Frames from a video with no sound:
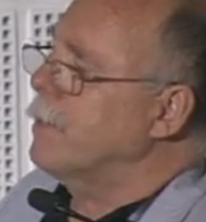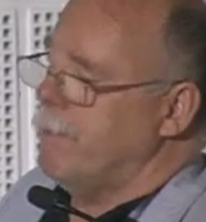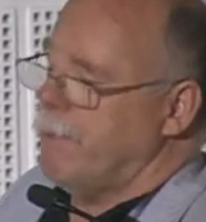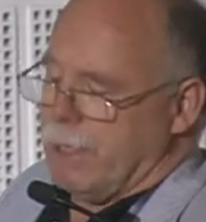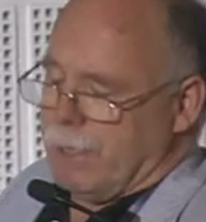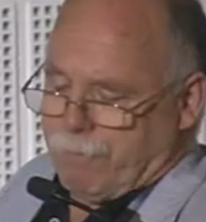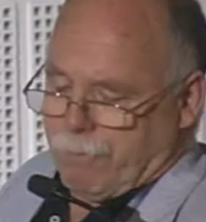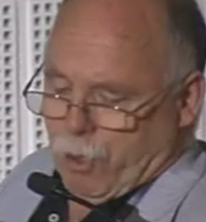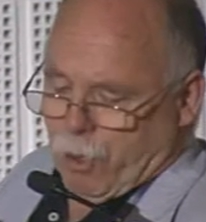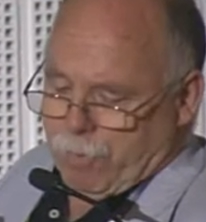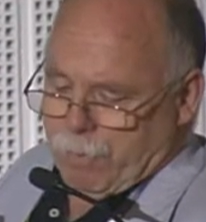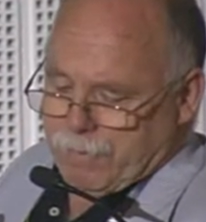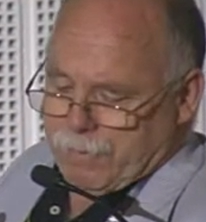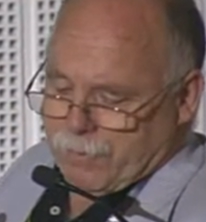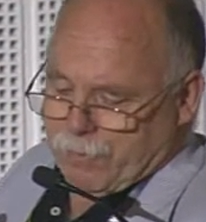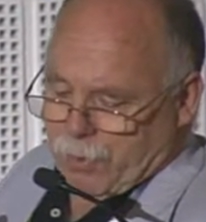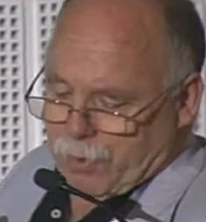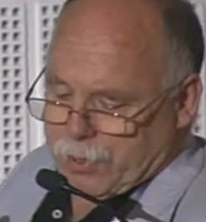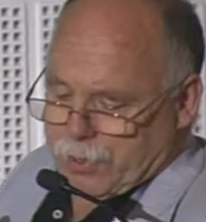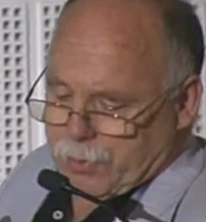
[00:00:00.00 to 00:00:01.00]
the big
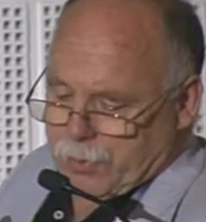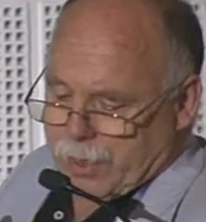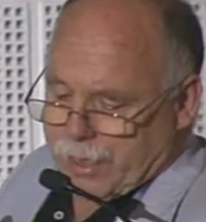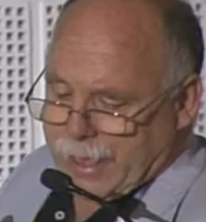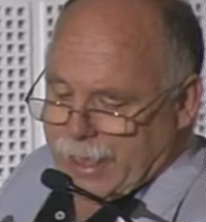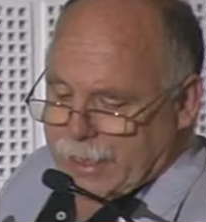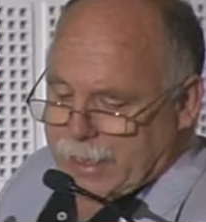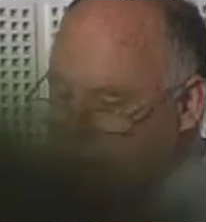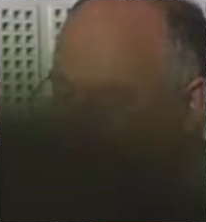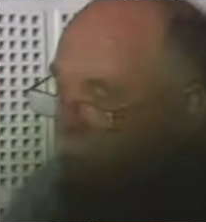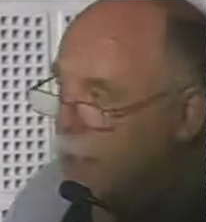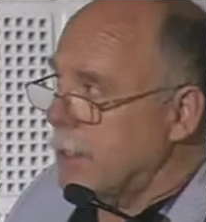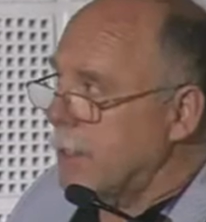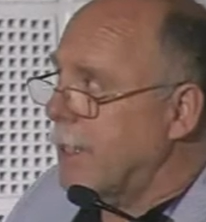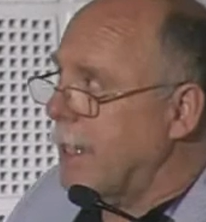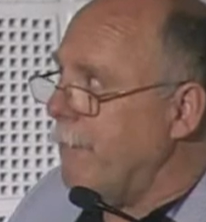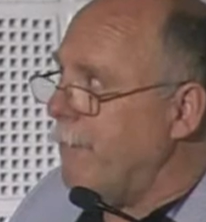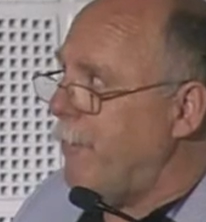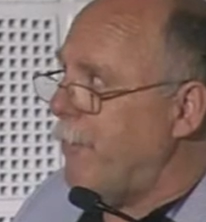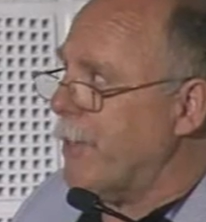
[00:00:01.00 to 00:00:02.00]
problems was to get
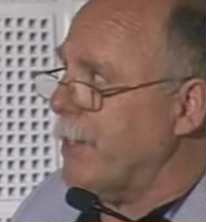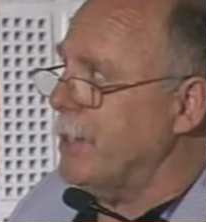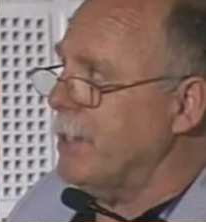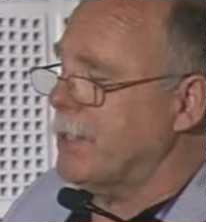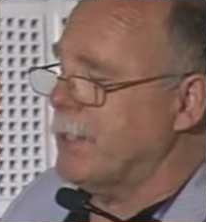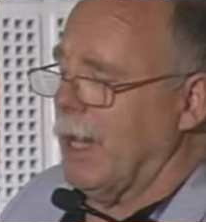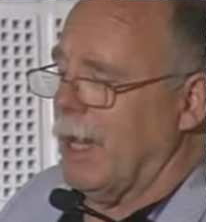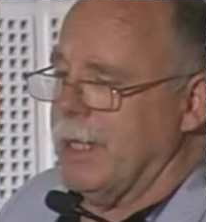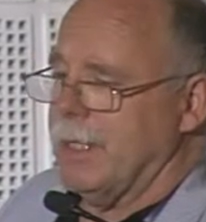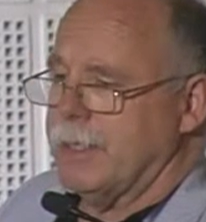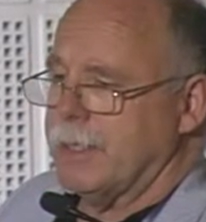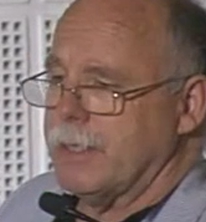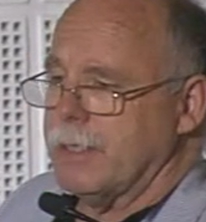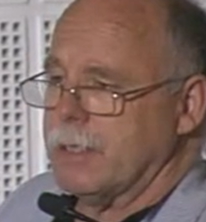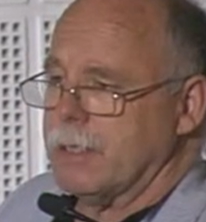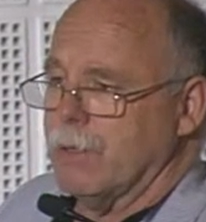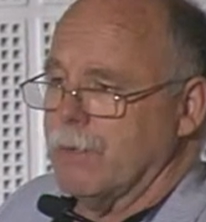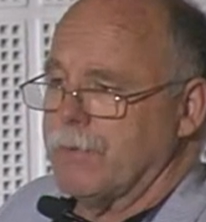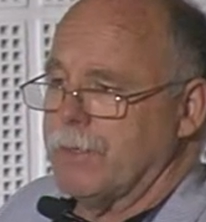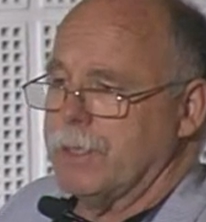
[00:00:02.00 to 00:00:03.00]
different
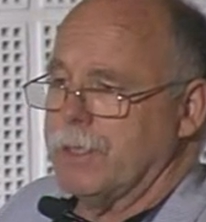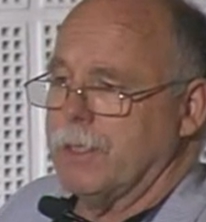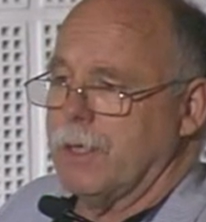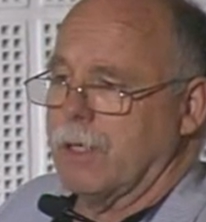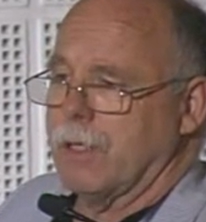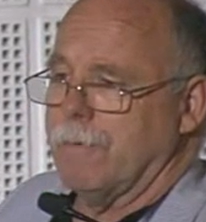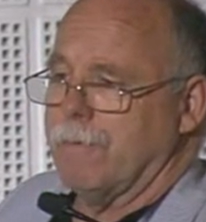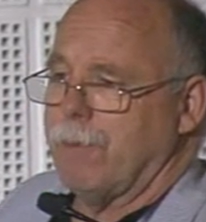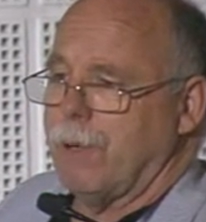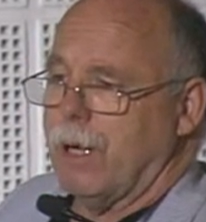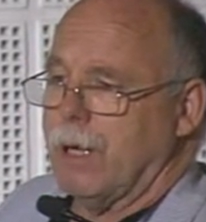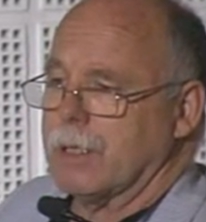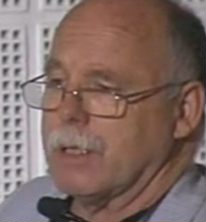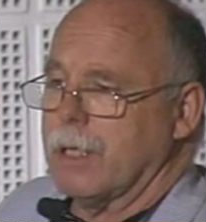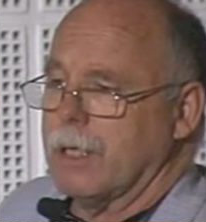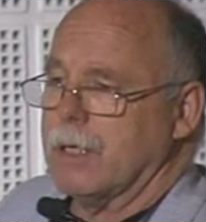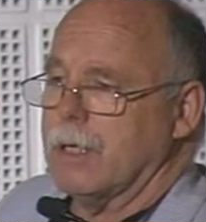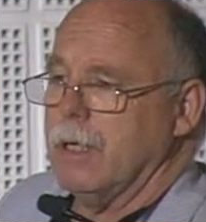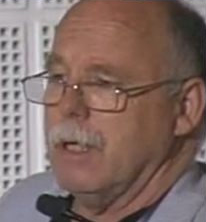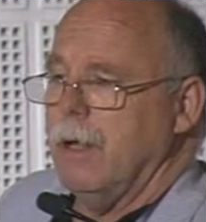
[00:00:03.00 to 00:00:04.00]
sizes of this
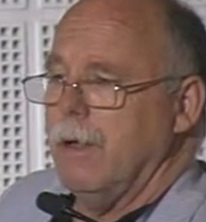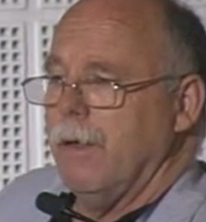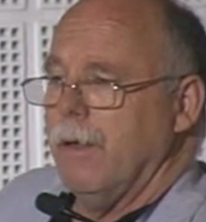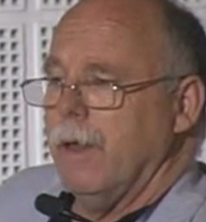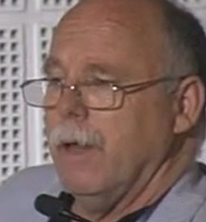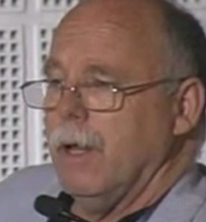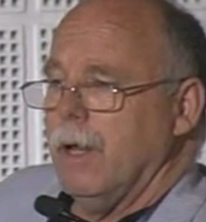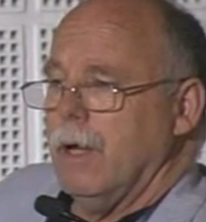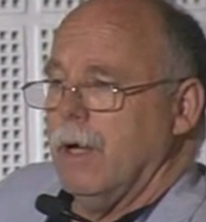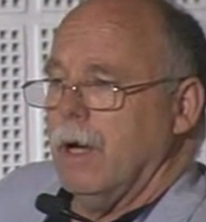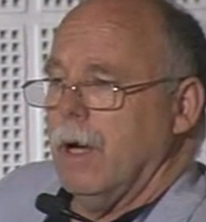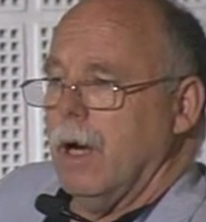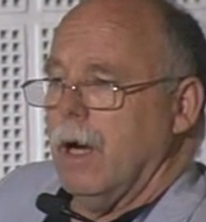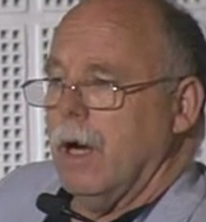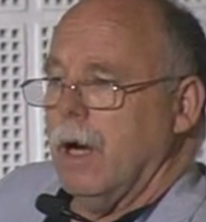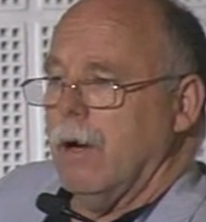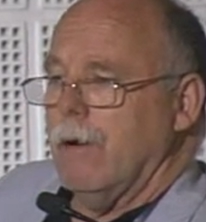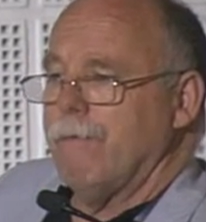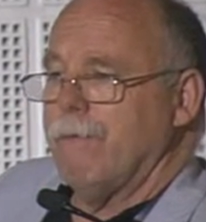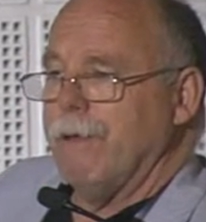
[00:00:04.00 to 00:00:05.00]
nanoparticle
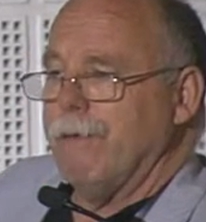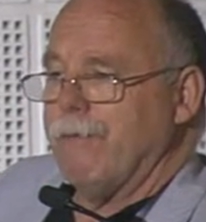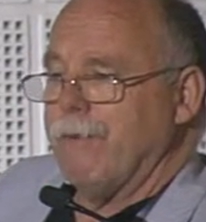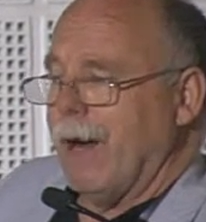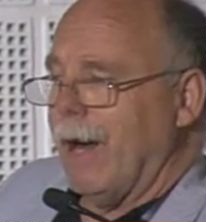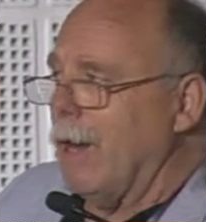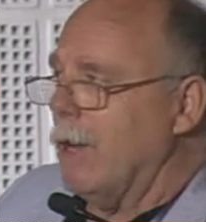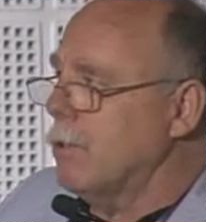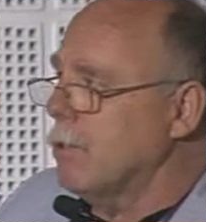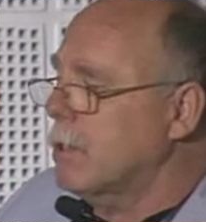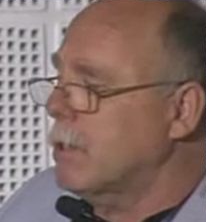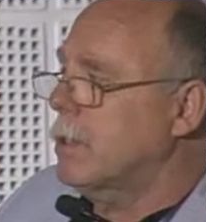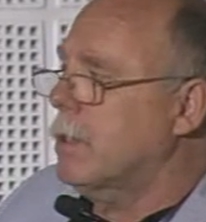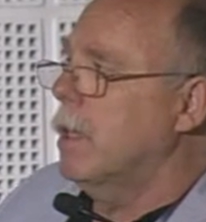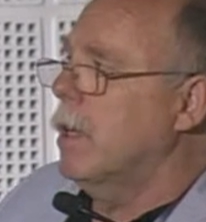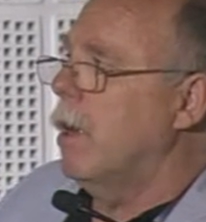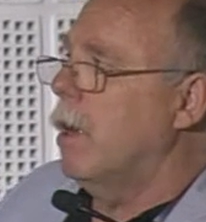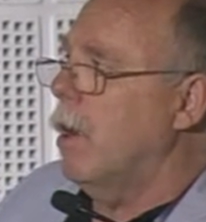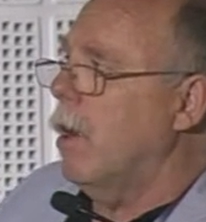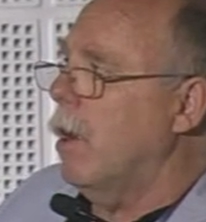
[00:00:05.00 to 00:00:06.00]
without
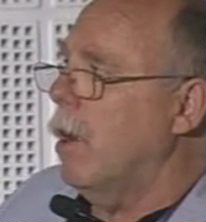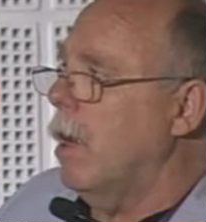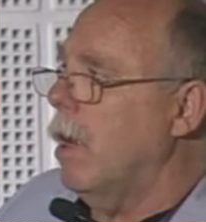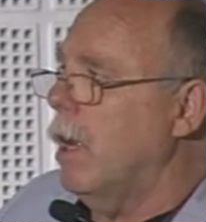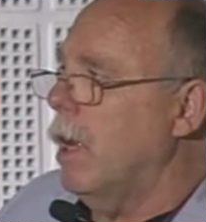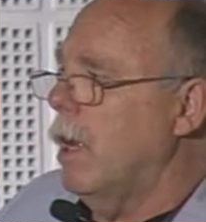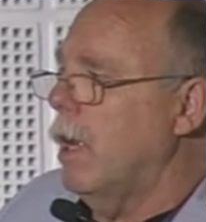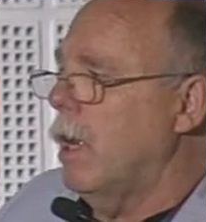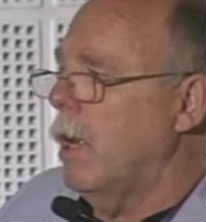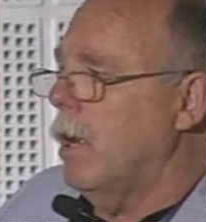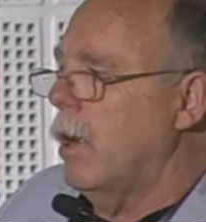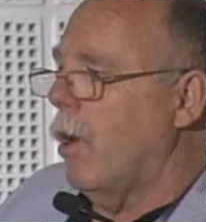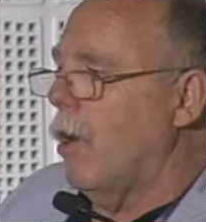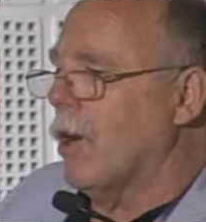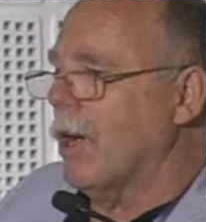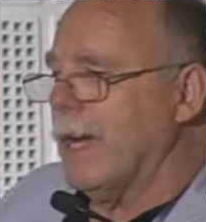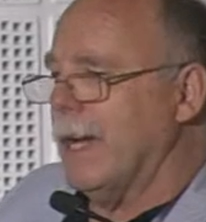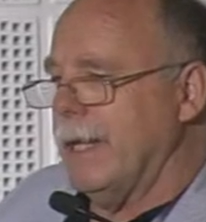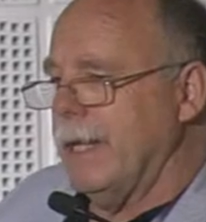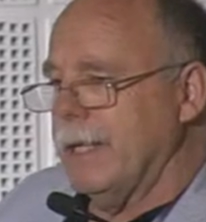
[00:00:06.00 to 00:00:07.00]

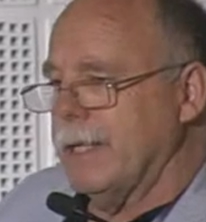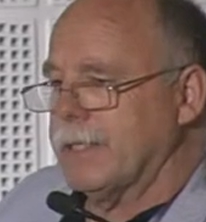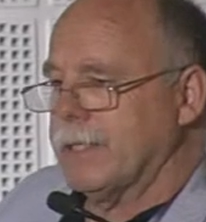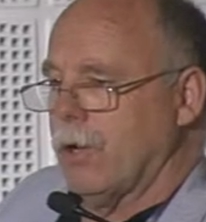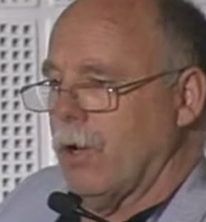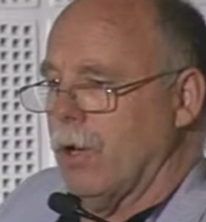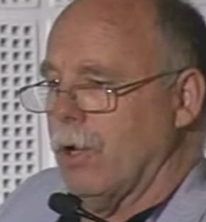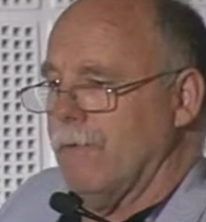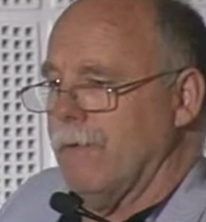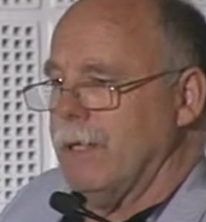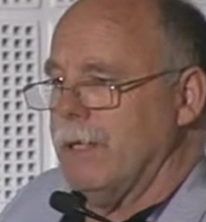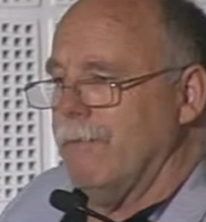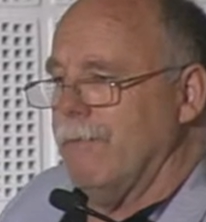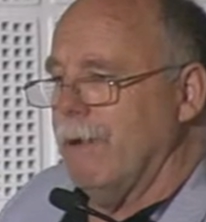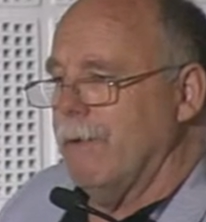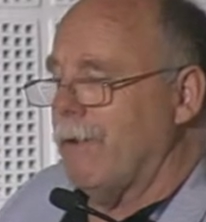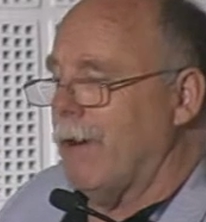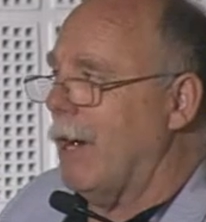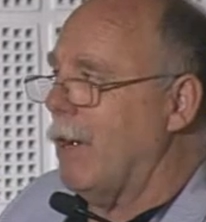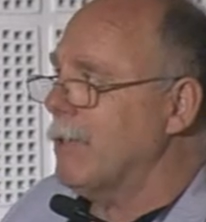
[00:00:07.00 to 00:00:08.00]
organic solvent,
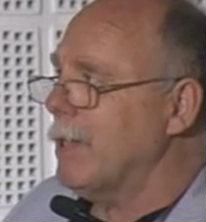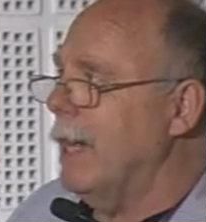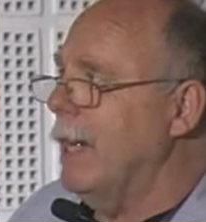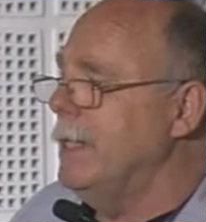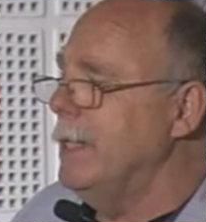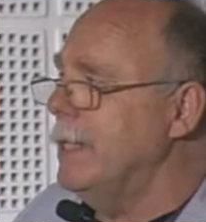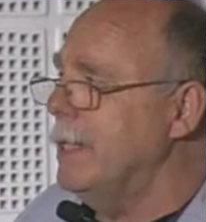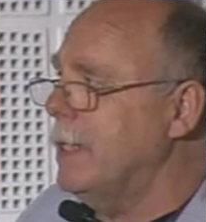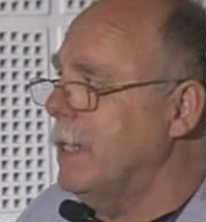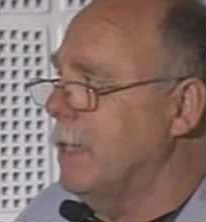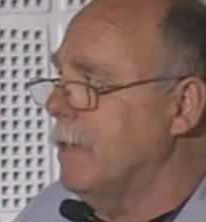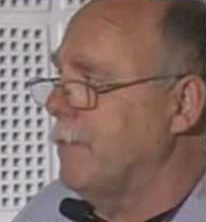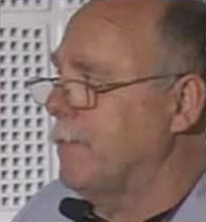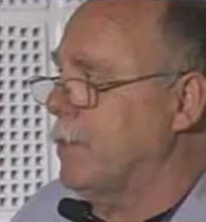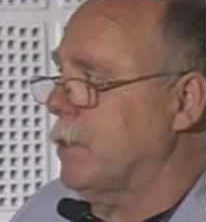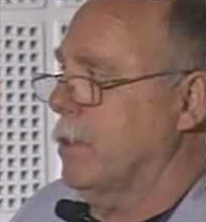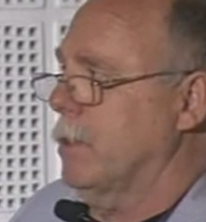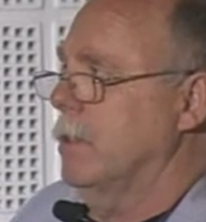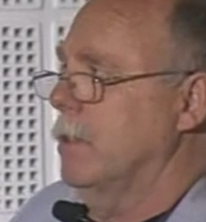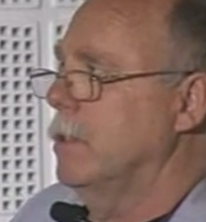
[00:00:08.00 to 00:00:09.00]
without
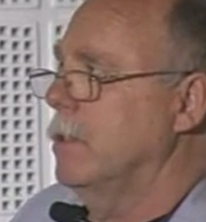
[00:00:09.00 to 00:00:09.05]
additives.